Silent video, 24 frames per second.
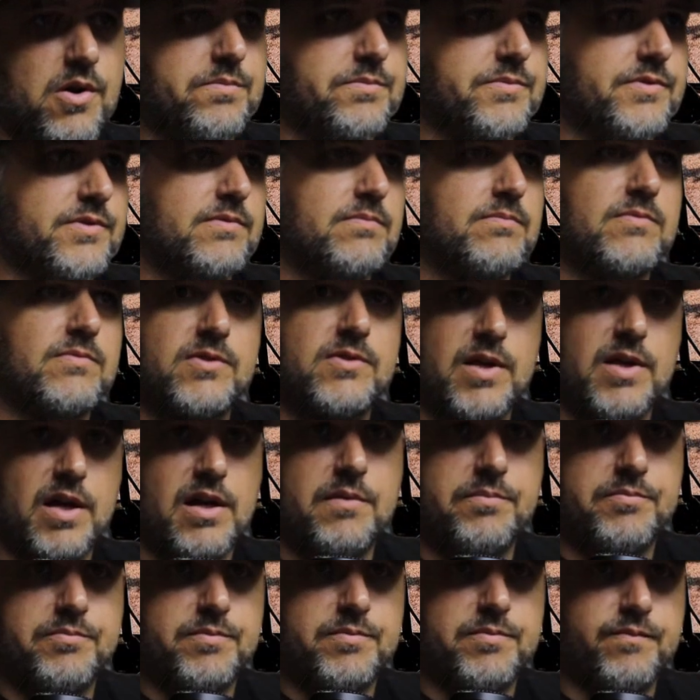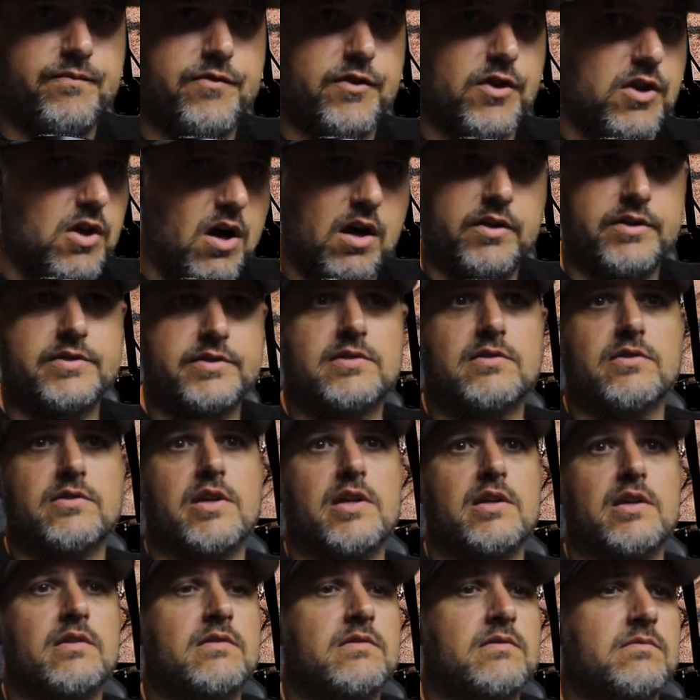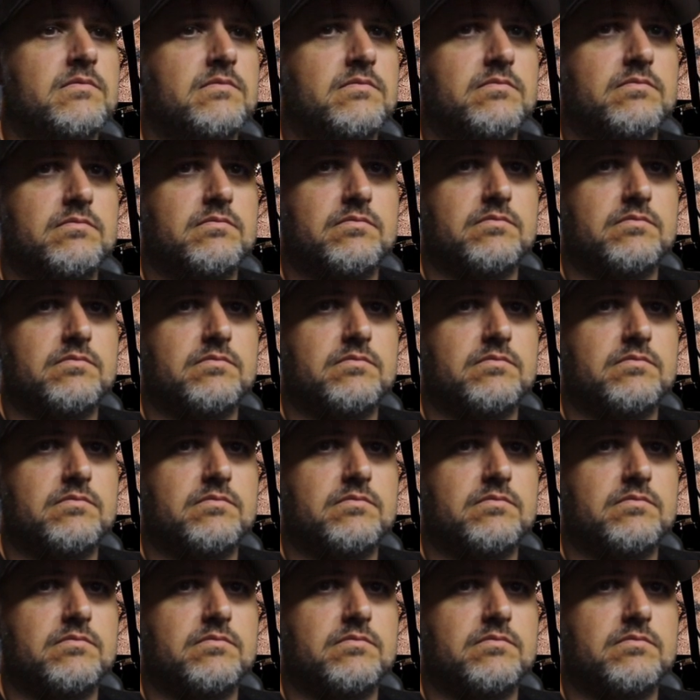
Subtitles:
of drums, set up flawlessly.